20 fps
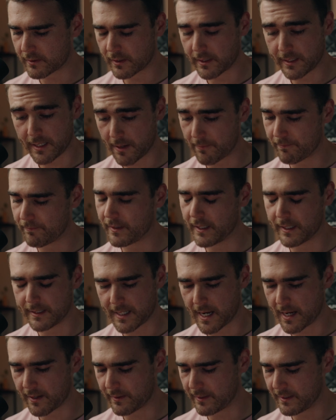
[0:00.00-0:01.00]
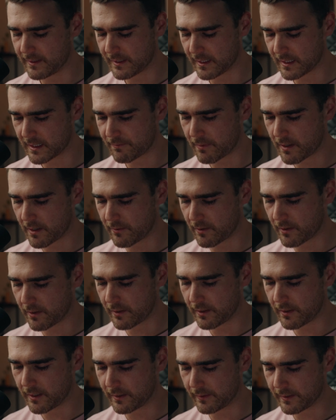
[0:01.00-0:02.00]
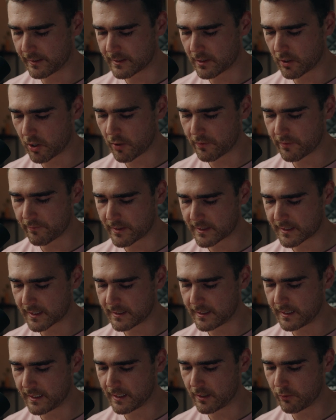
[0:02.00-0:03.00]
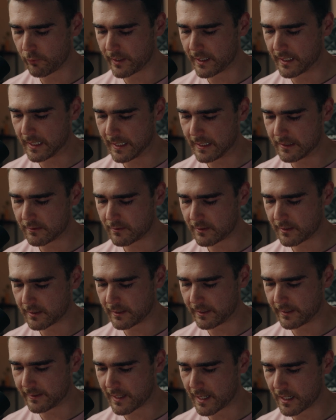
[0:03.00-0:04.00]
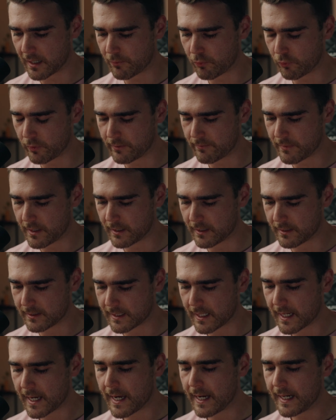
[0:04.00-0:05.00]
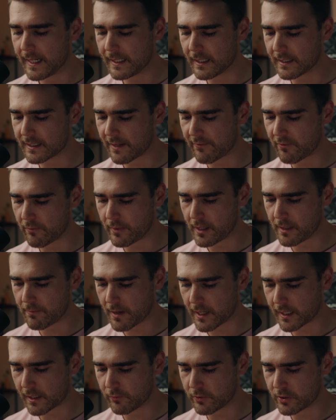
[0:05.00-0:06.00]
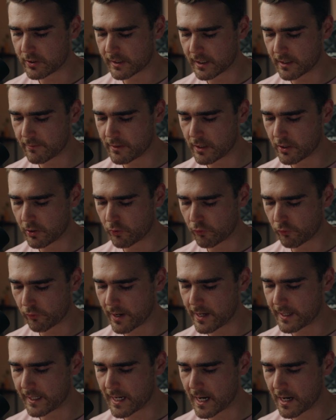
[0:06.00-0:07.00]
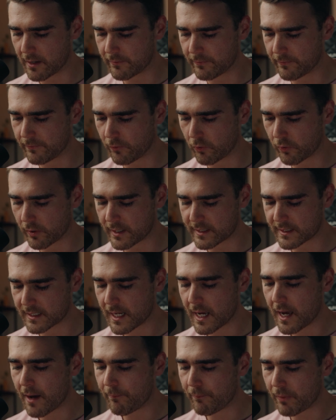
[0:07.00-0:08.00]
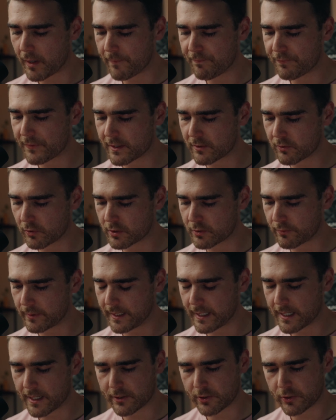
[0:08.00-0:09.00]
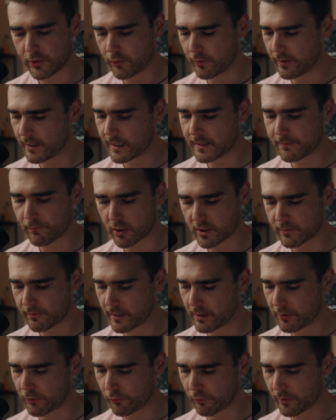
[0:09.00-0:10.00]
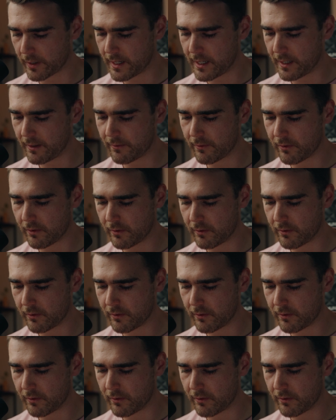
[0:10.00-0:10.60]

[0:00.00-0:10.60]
yeah, exactly. He's going to spend elixir on the musketeer. We can easily clean that up with minions. He does have a mini P.E.K.K.A, which is going to be a great counter for us, but as long as we get 2 hits, possibly 3